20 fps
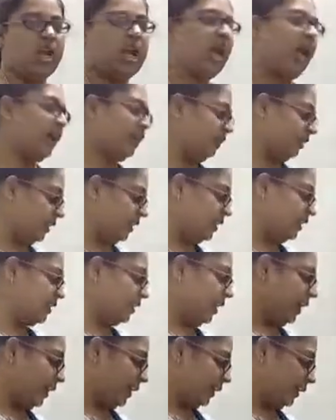and these
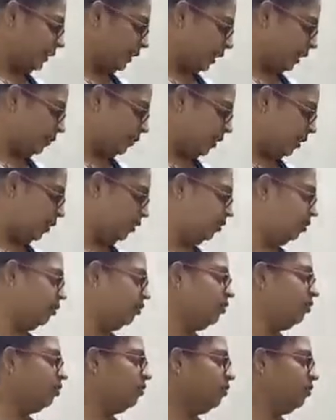parenchyma,
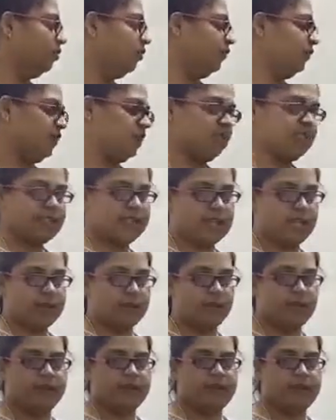which is a type
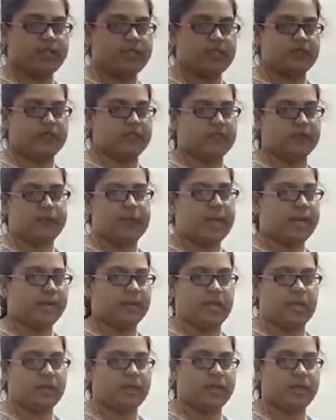of first one,
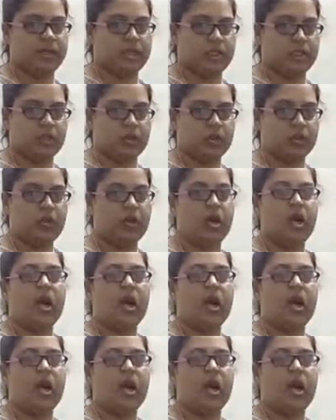parenchyma tissue,